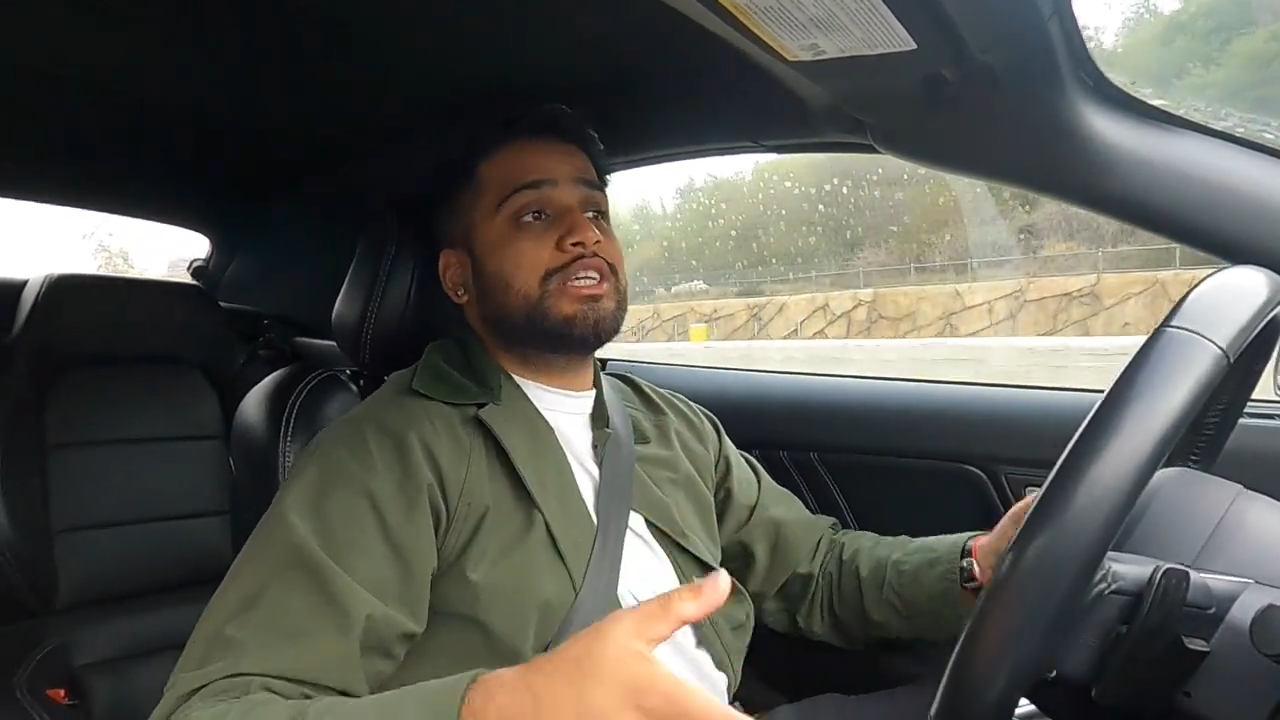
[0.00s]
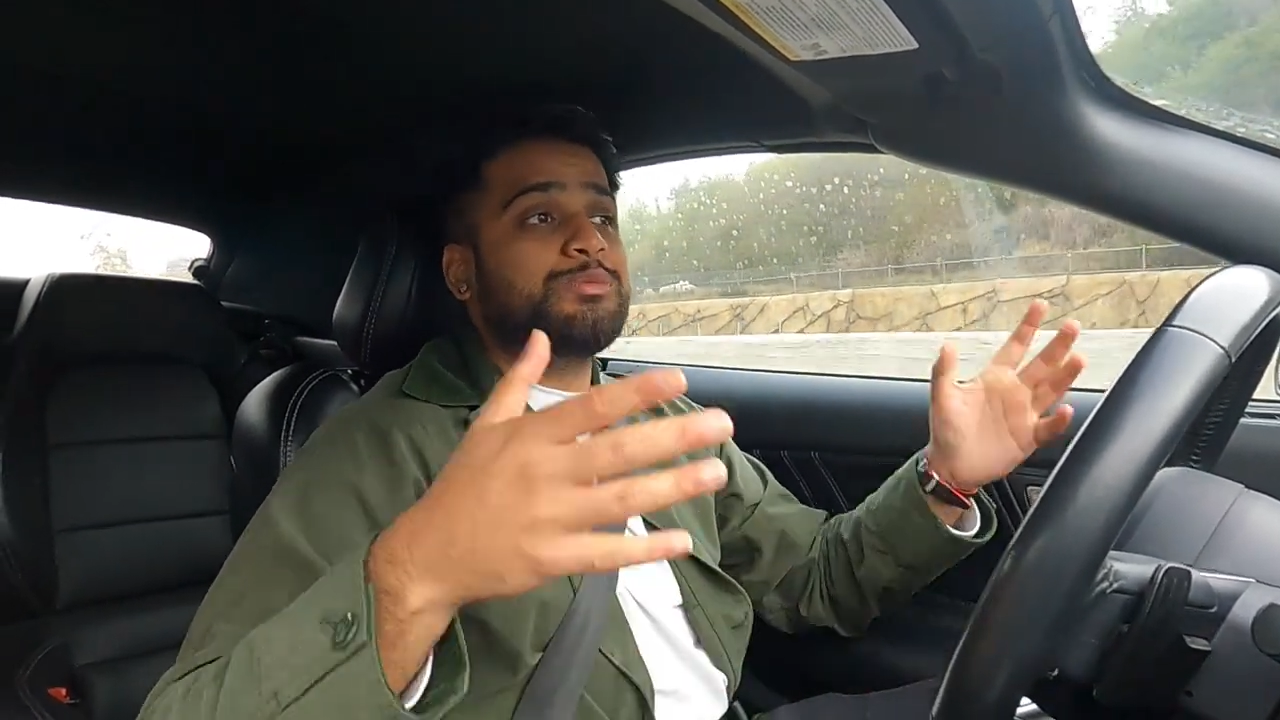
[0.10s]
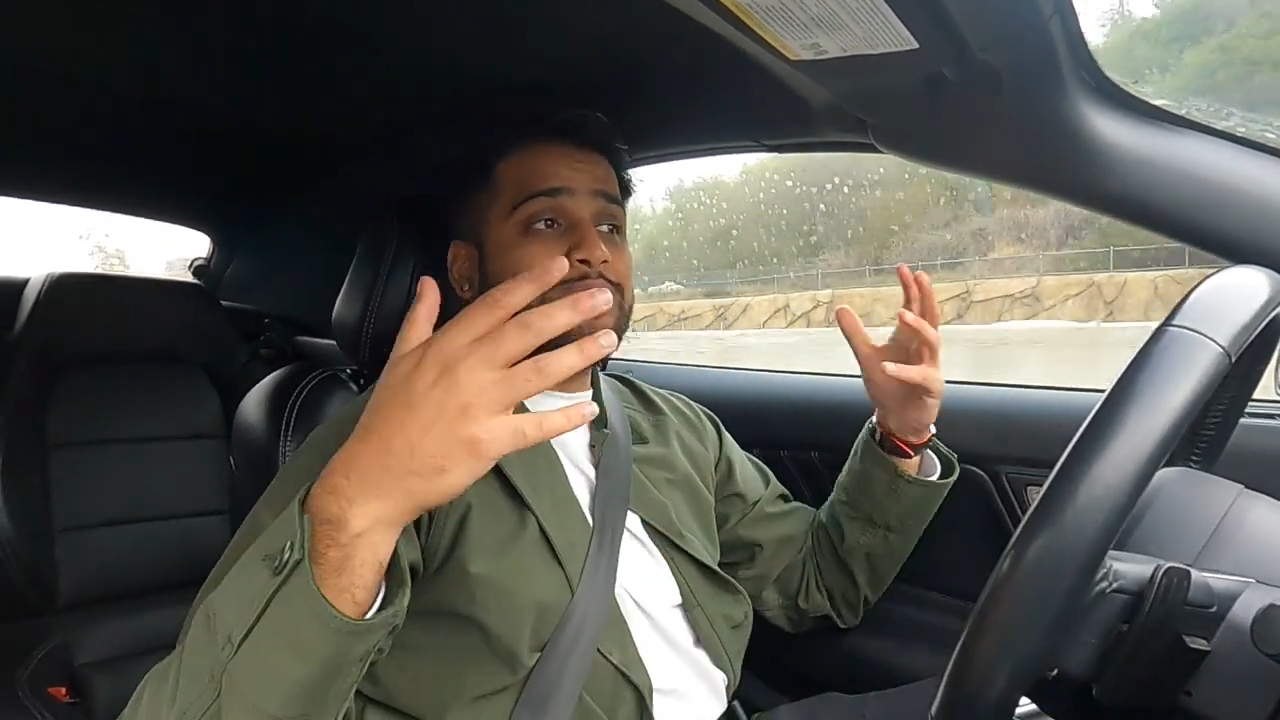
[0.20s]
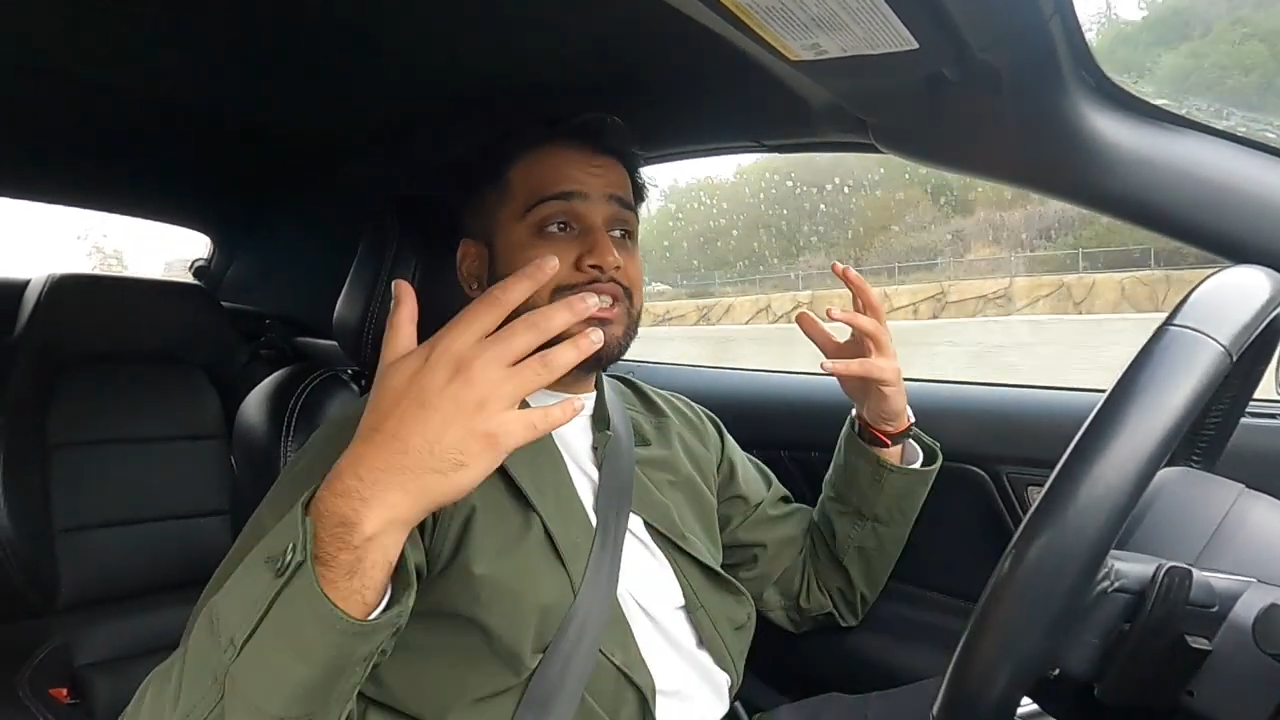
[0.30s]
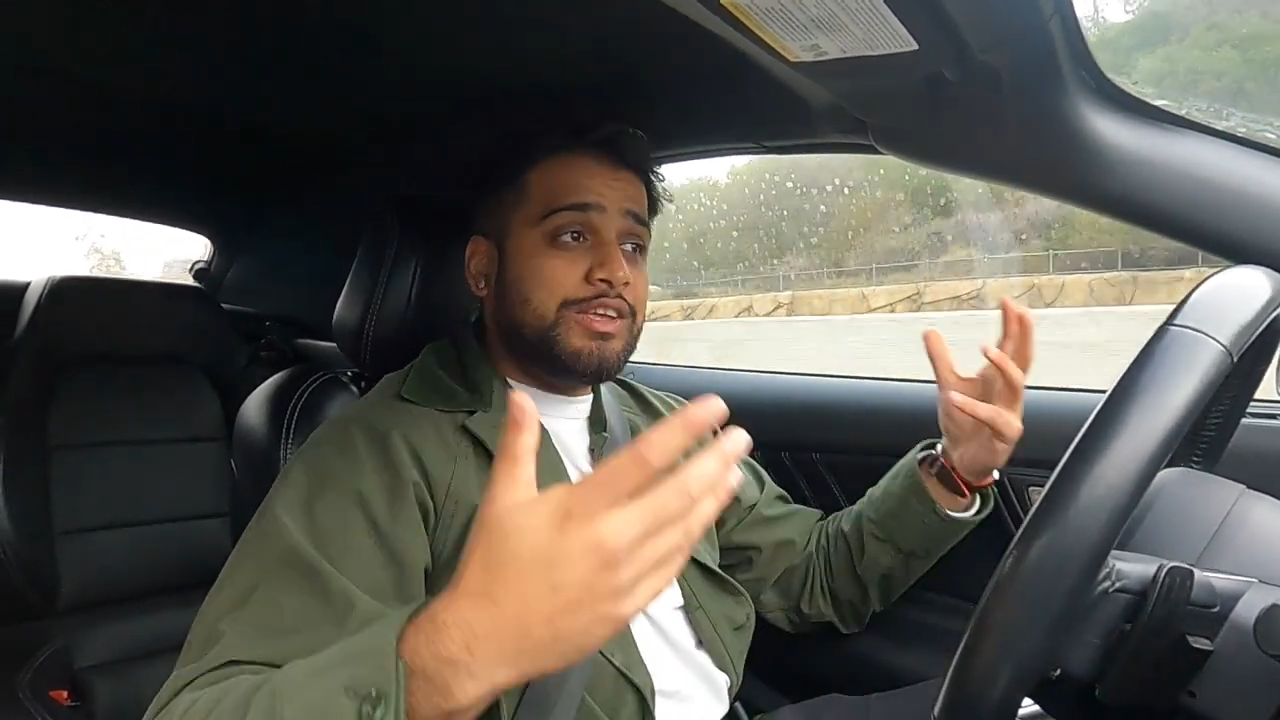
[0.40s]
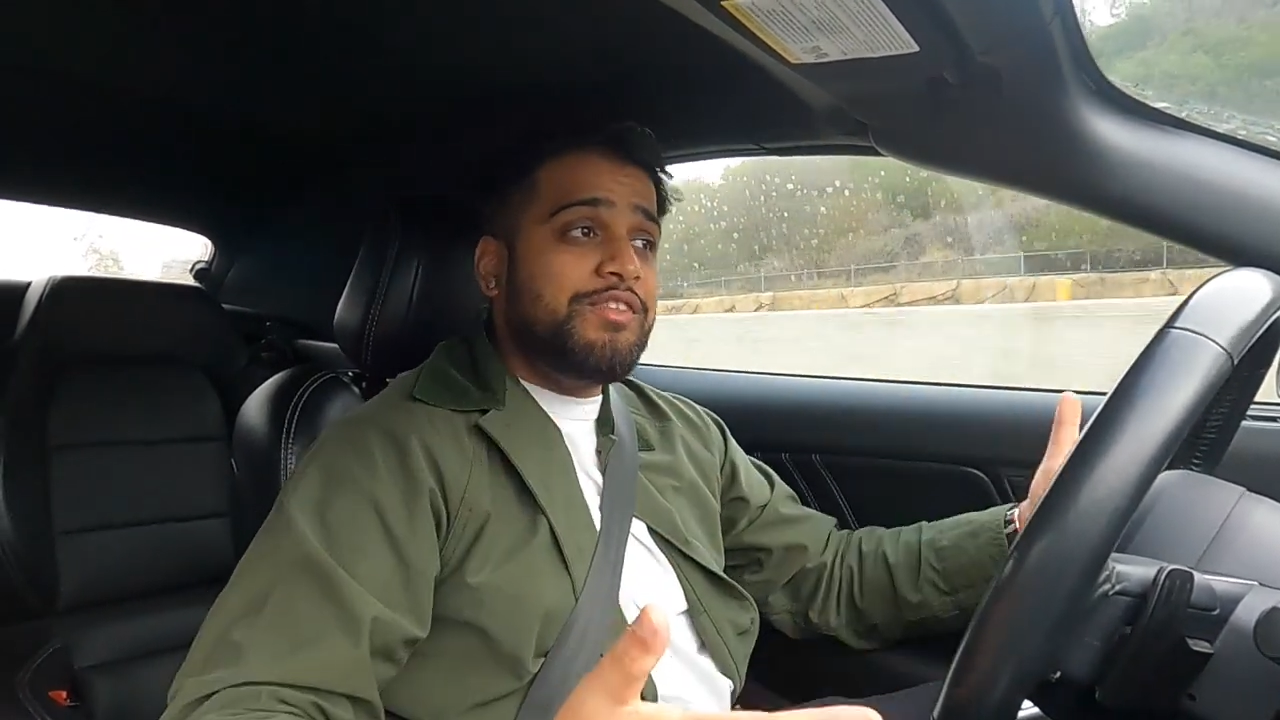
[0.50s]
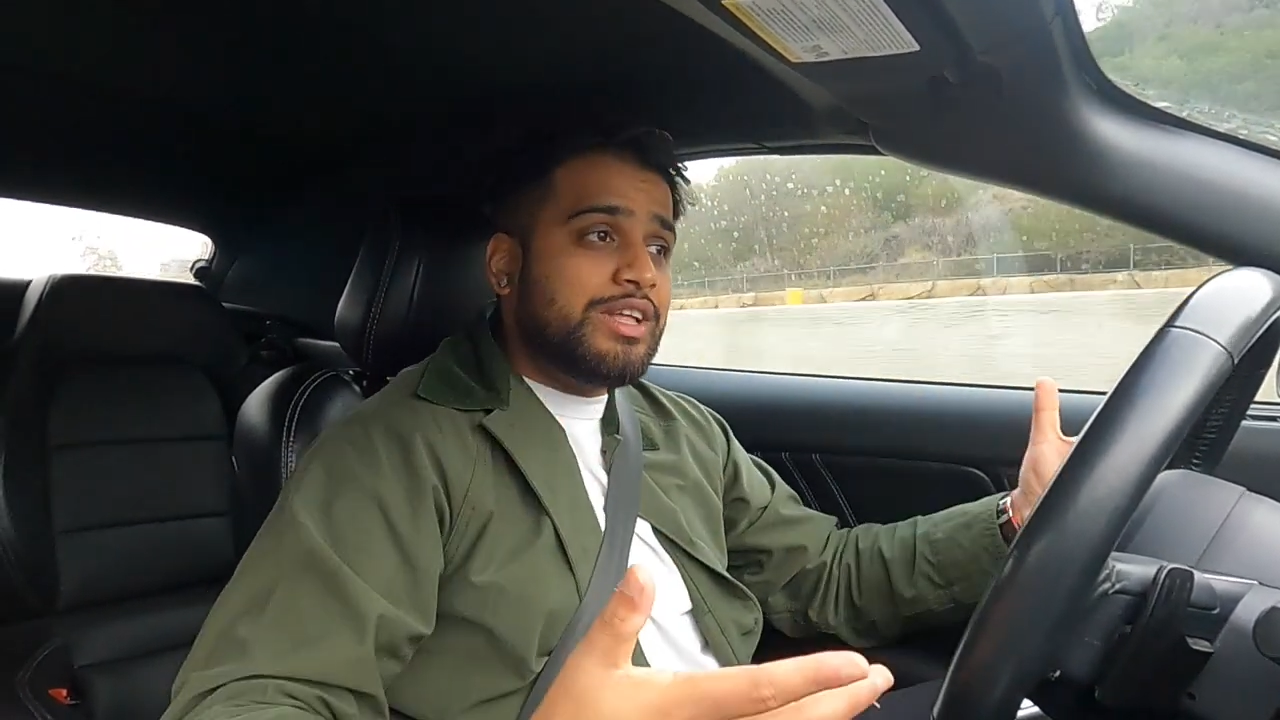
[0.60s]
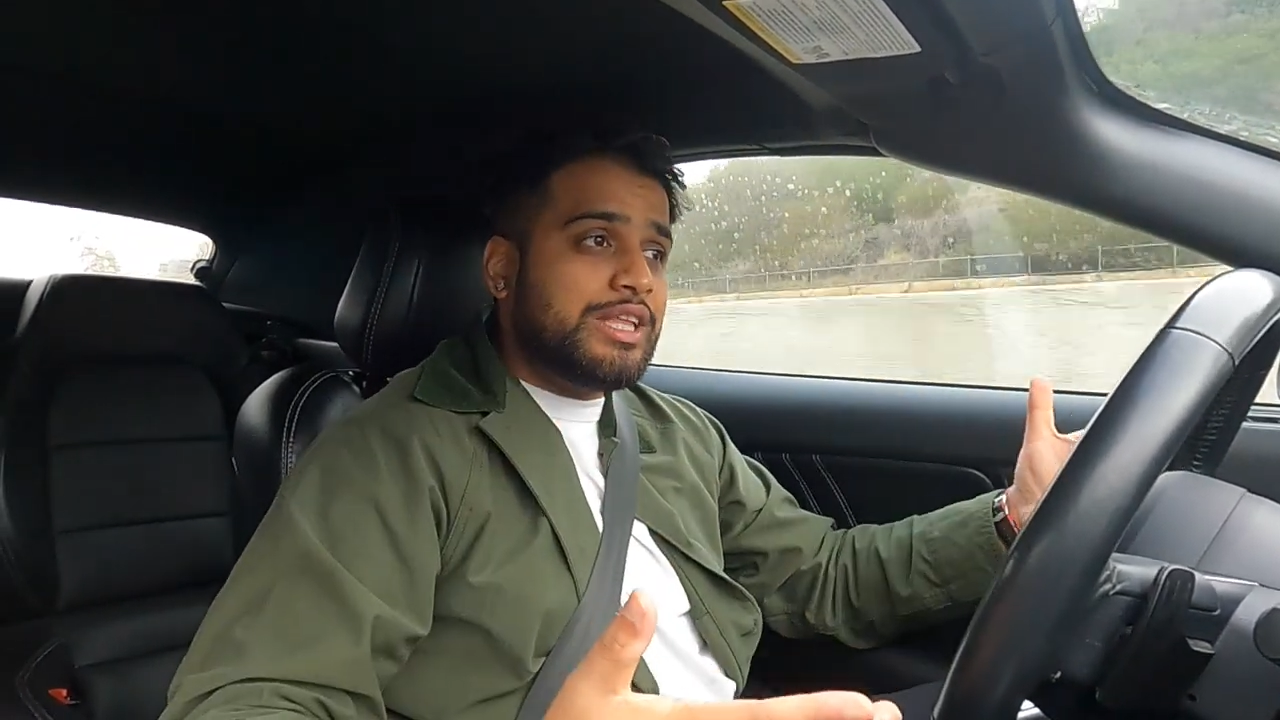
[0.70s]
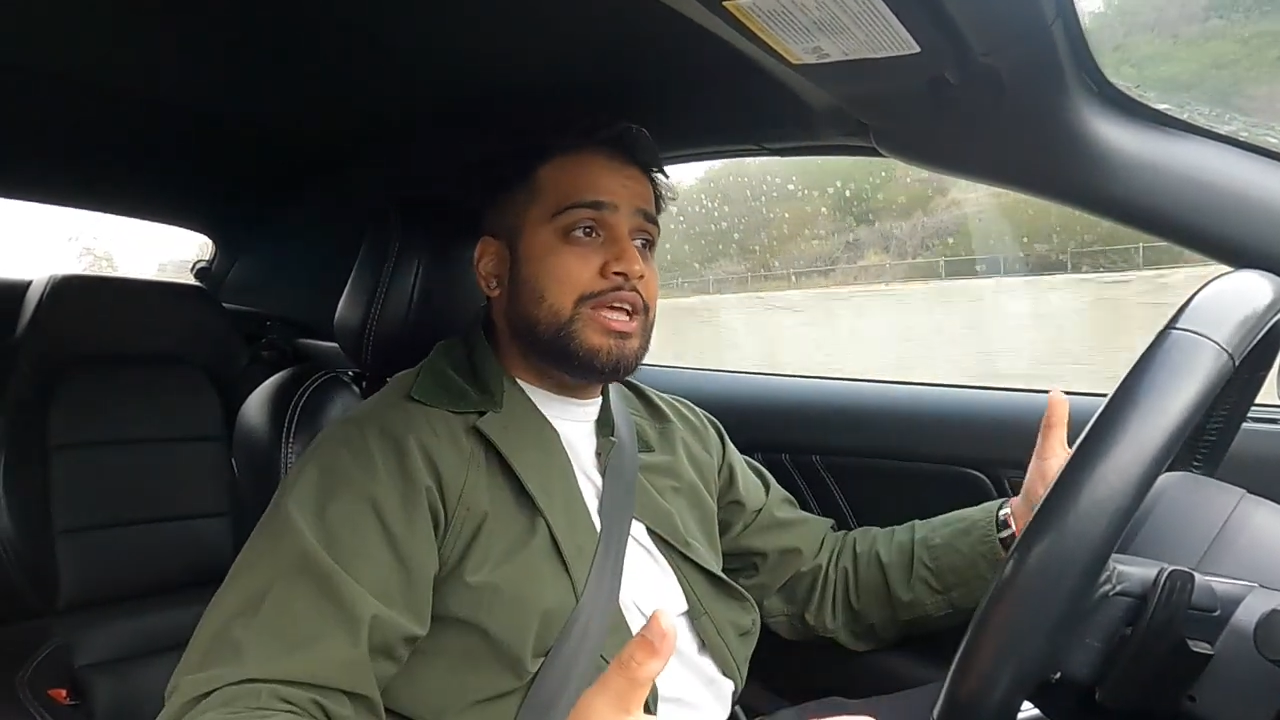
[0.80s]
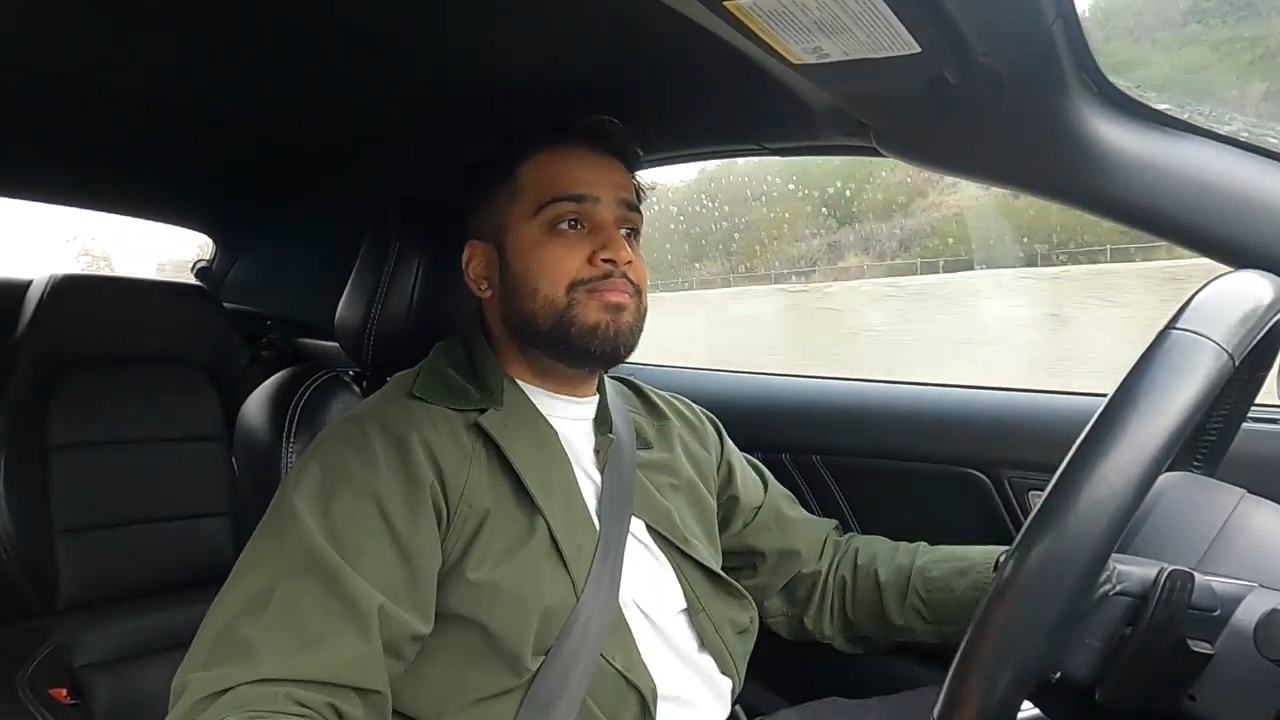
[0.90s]

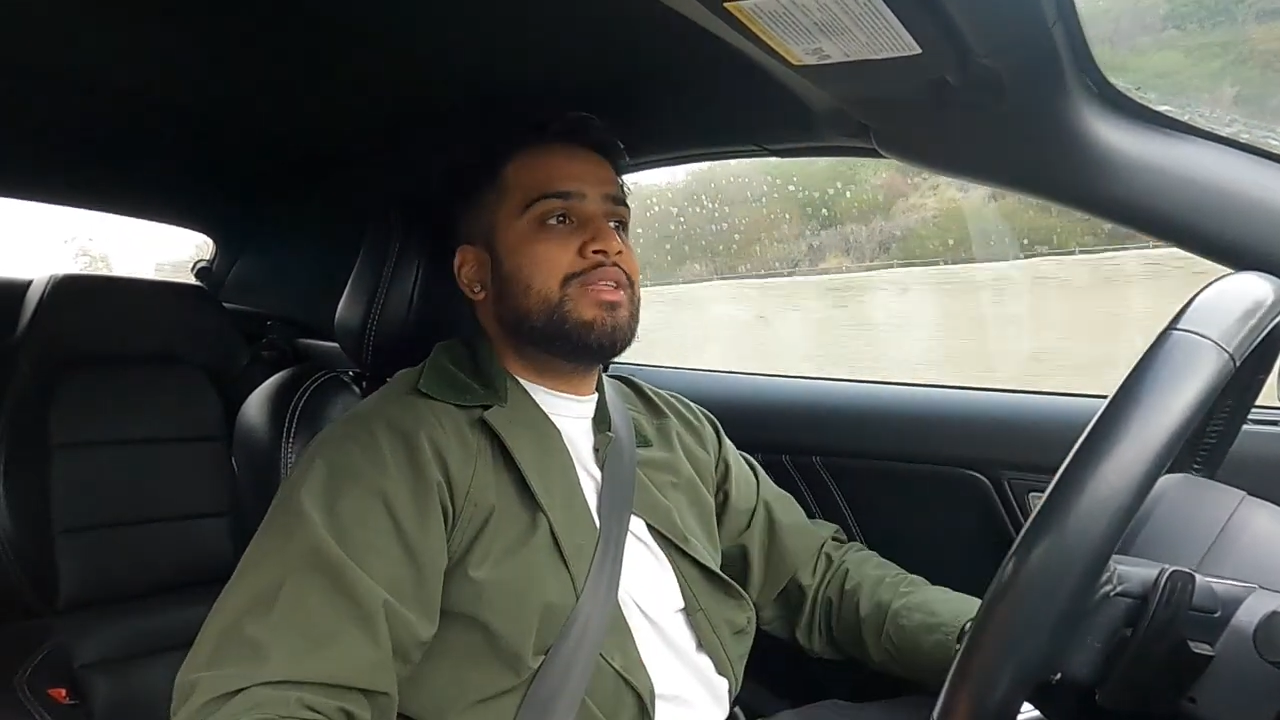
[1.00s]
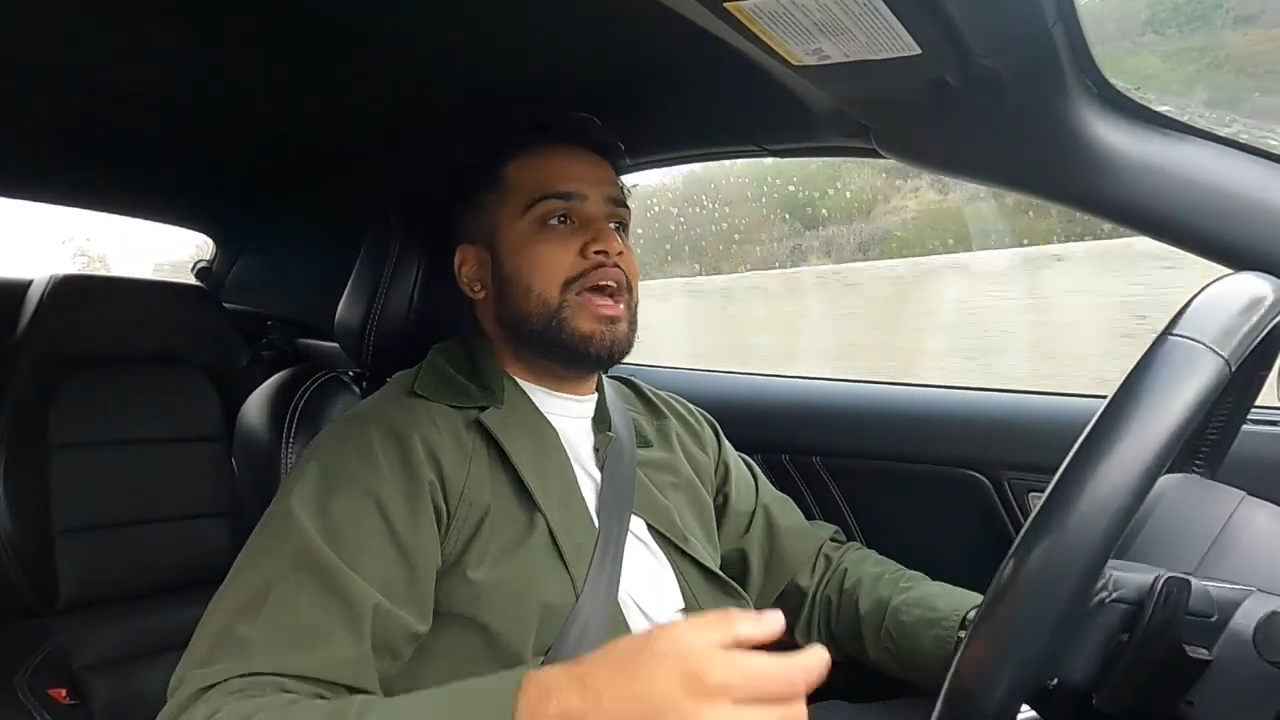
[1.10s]
specifically